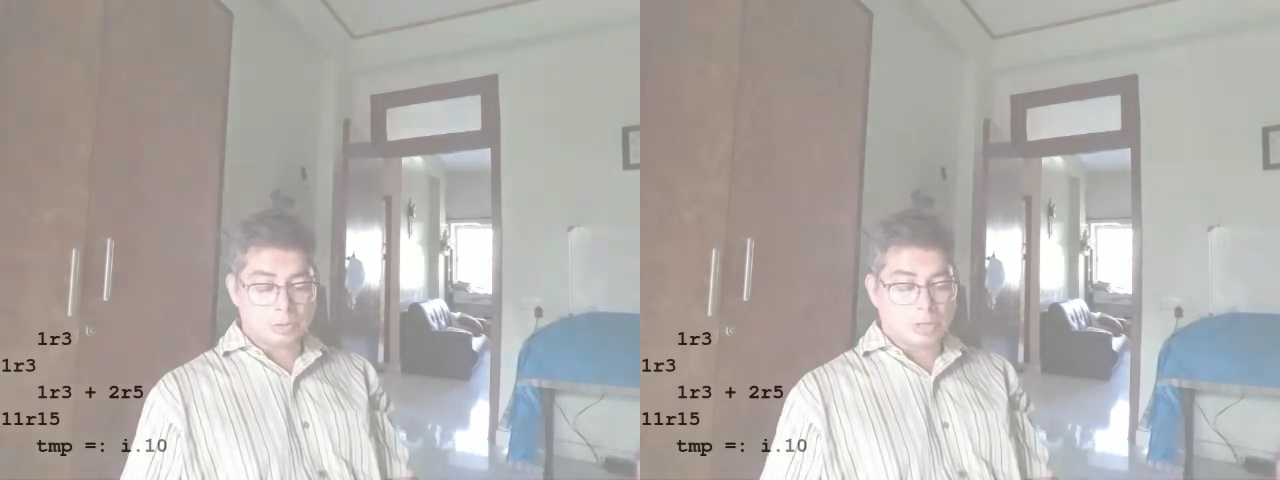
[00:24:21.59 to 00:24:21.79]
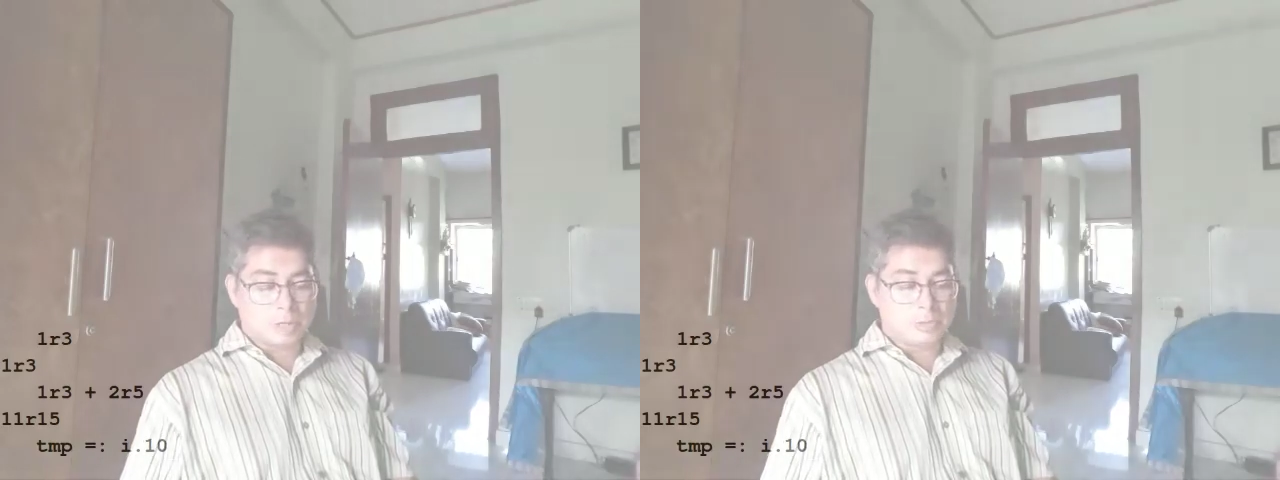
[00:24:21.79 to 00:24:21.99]

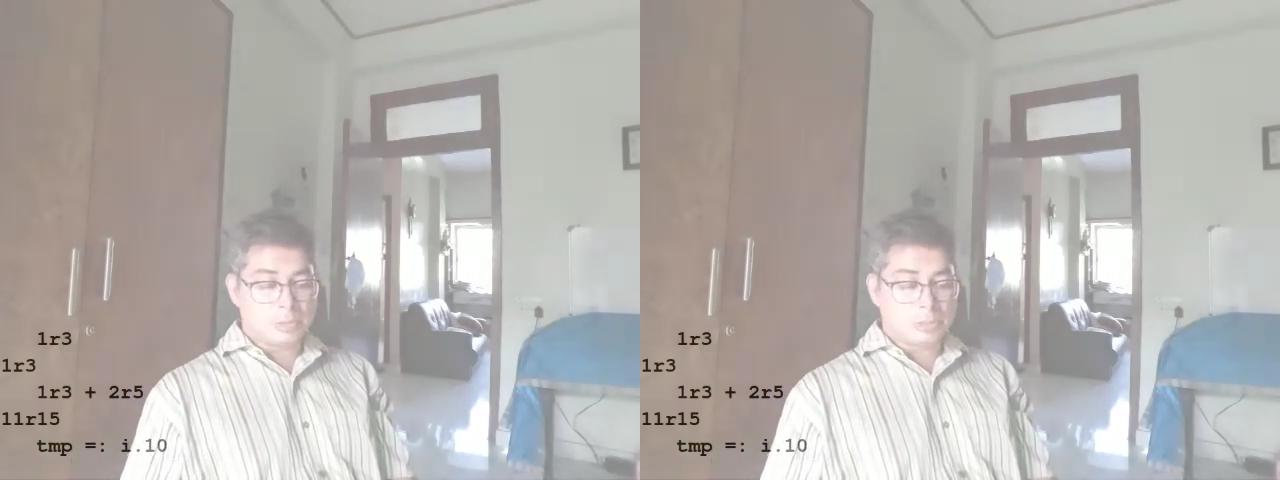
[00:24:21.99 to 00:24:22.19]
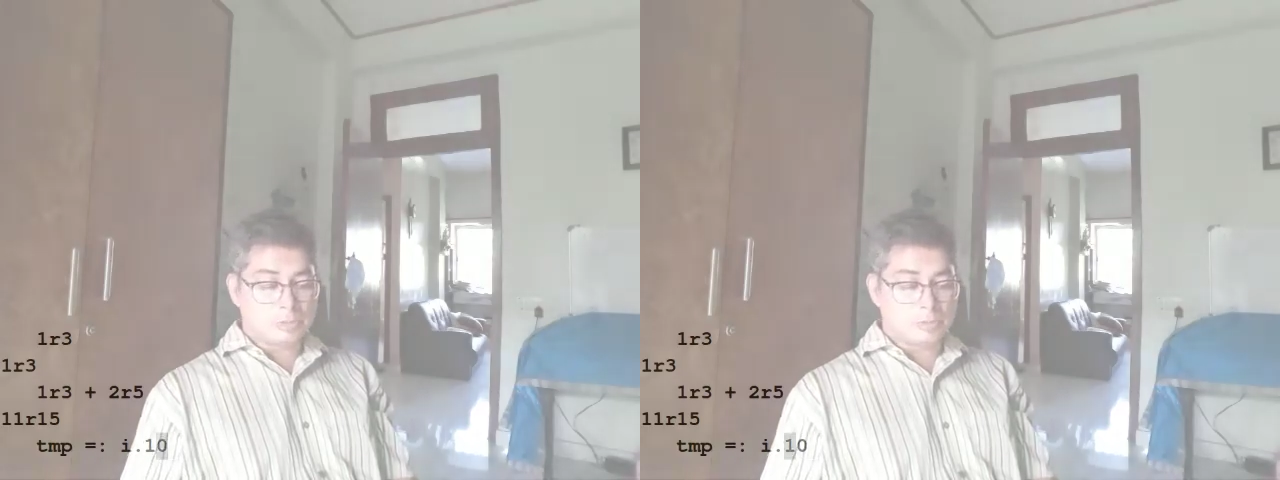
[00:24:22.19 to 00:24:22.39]
so I will
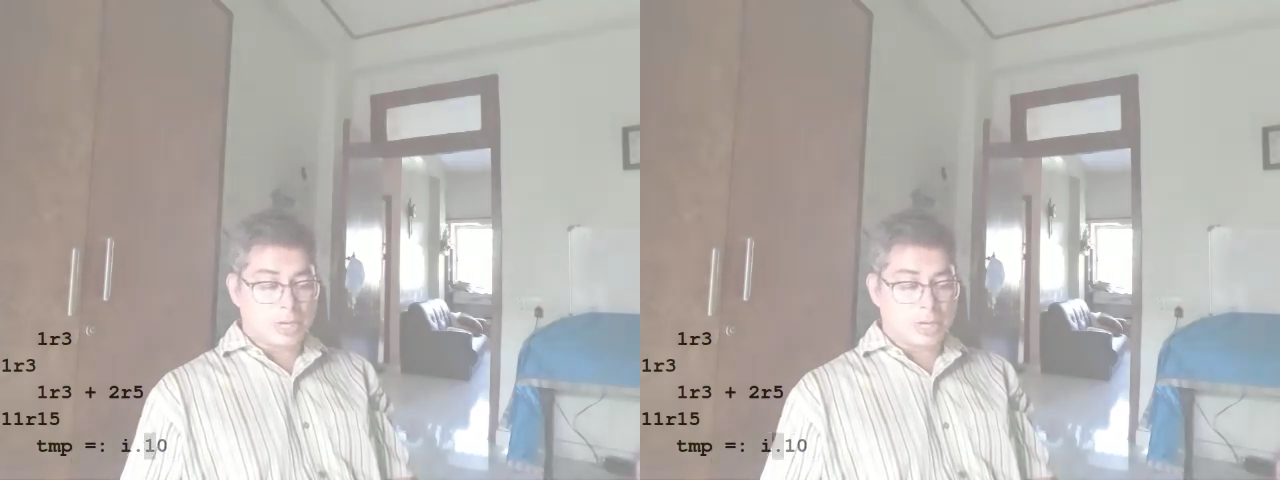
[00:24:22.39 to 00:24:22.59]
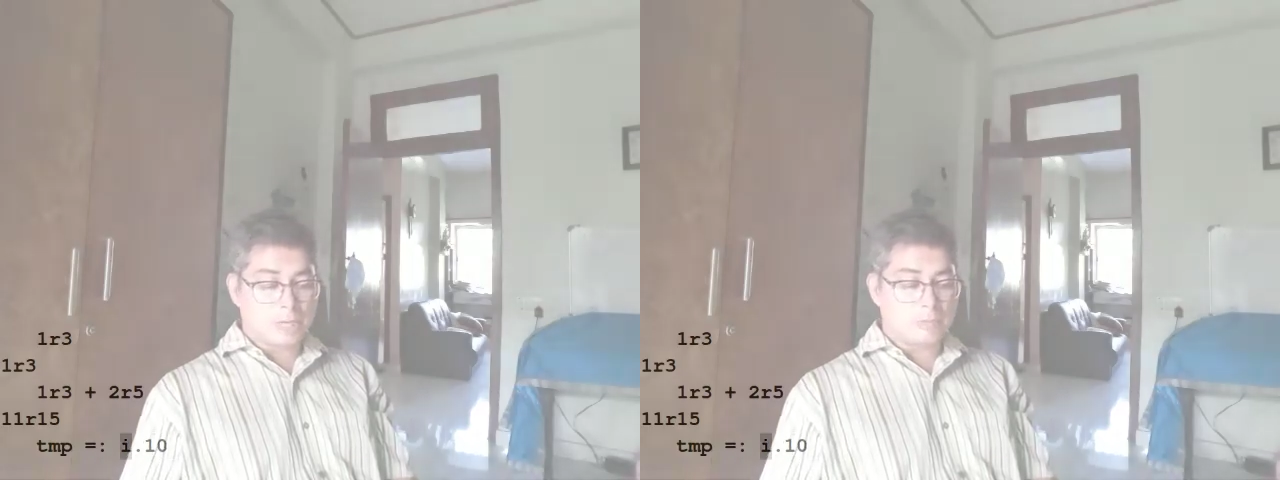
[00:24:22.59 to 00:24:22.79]
need to
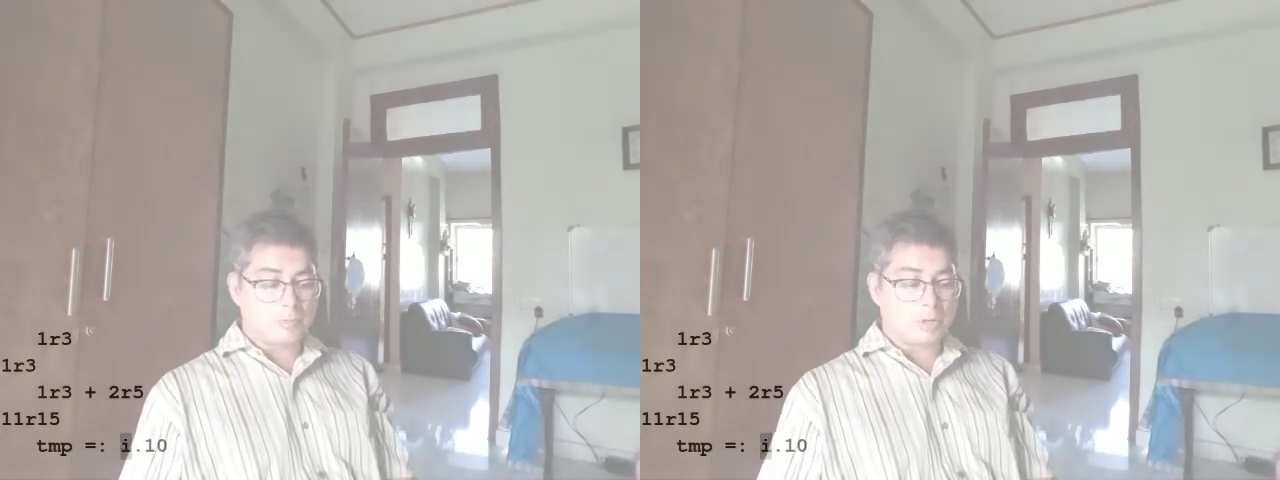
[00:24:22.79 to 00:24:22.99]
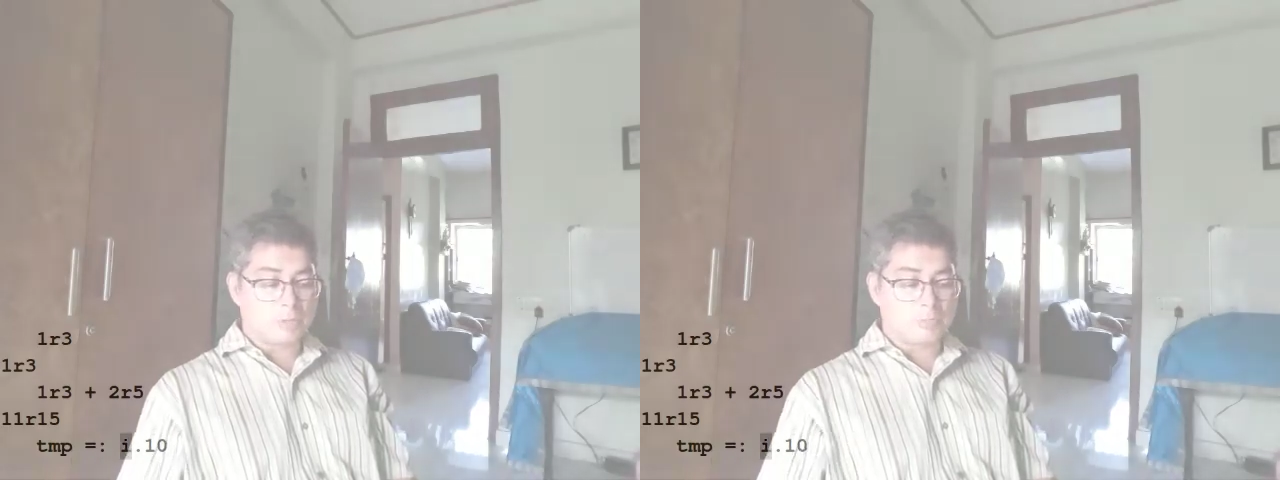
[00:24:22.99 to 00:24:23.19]
add
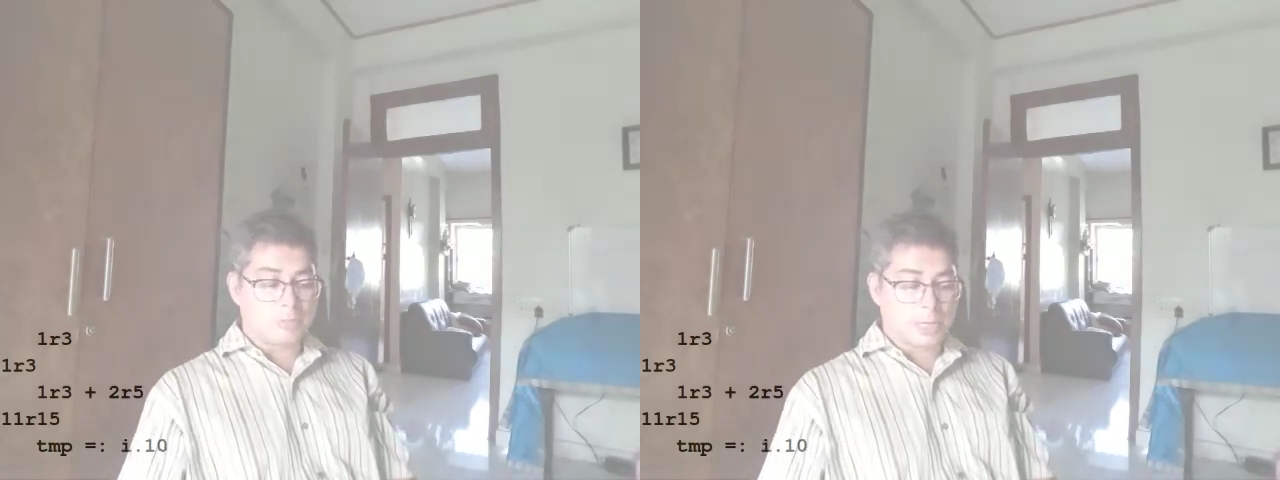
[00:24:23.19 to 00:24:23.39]
1